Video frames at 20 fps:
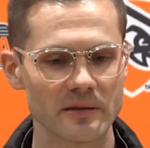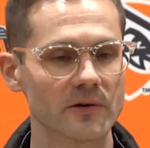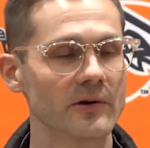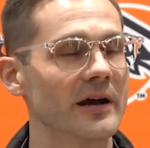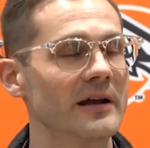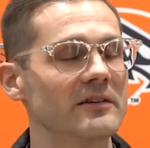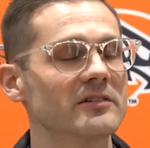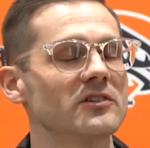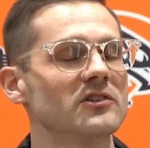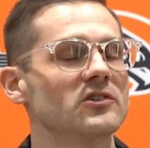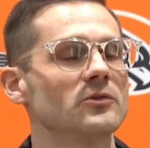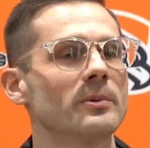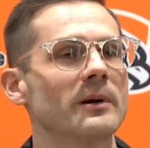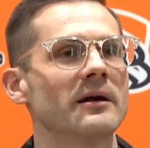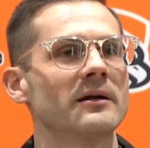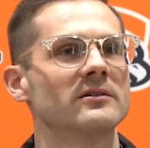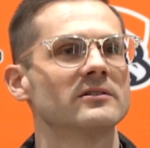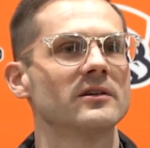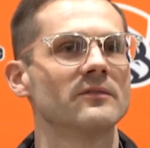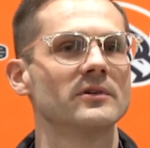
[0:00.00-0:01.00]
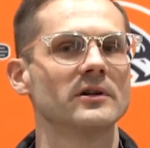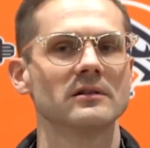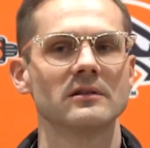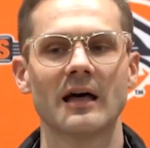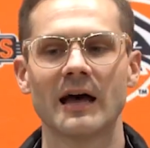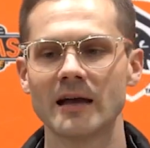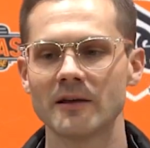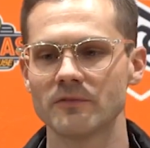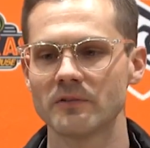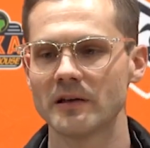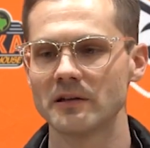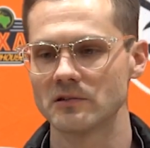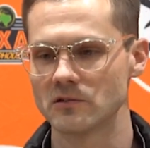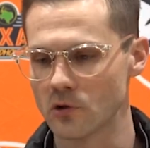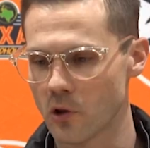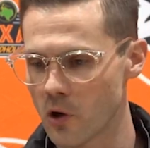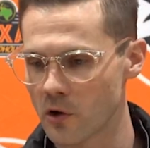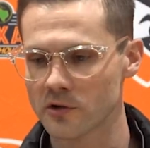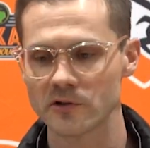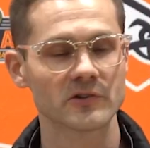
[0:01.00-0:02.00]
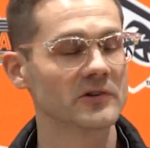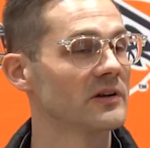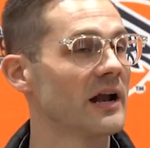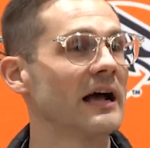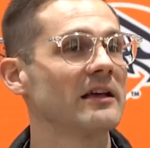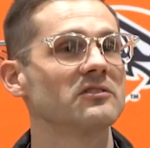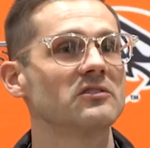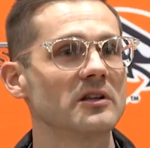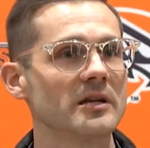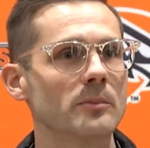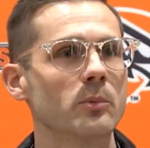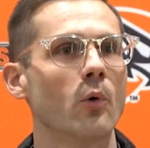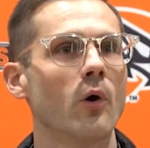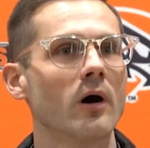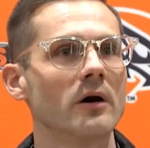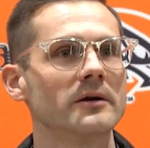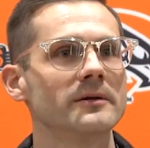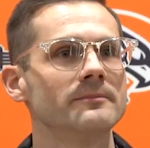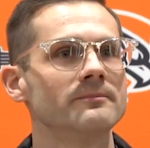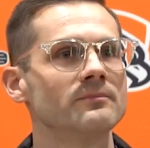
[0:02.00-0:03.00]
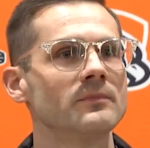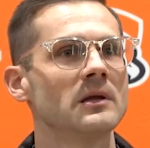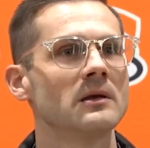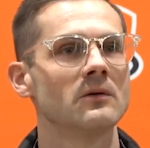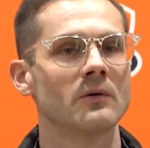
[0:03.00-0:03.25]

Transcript: the greatest experience of your life as long as you're not sleepwalking.